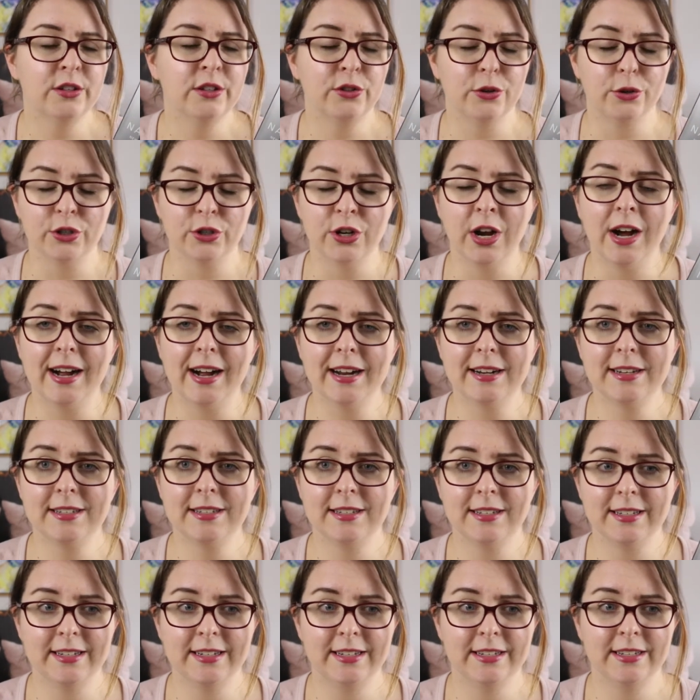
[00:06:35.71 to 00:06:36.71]
So
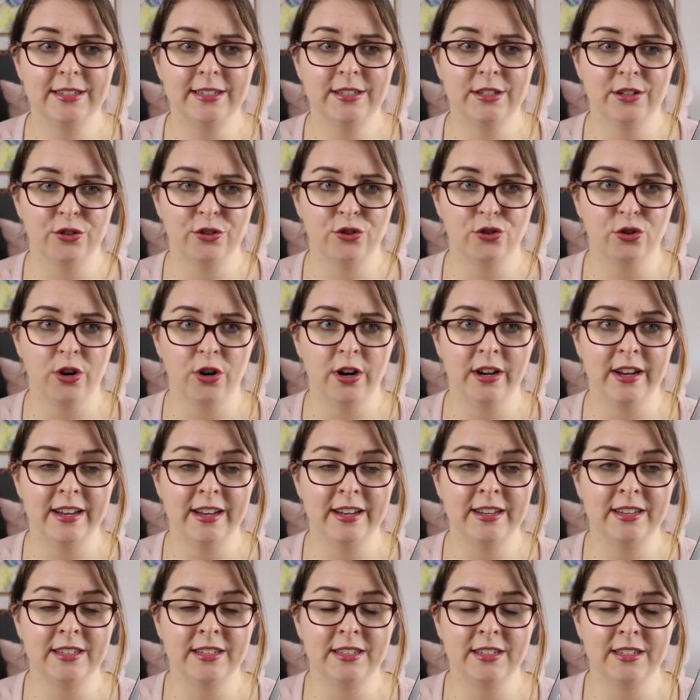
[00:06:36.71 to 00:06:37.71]
Titus
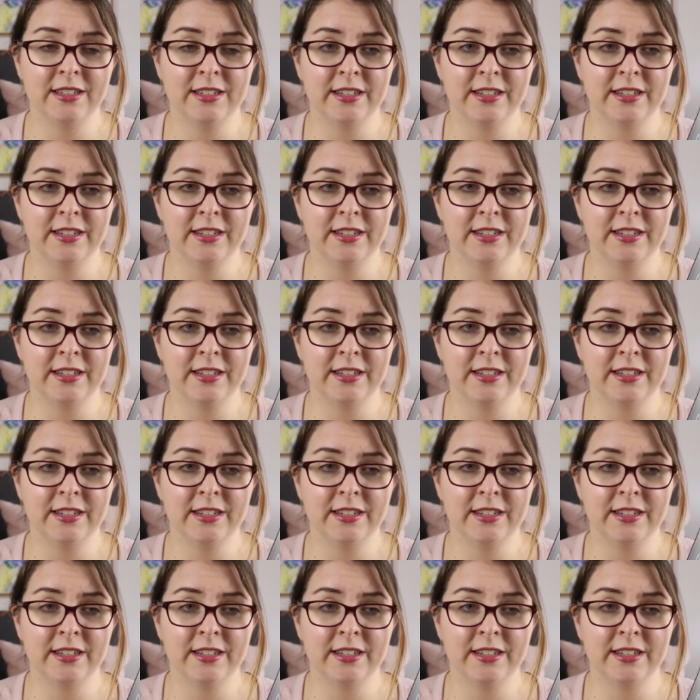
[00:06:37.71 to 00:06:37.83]
is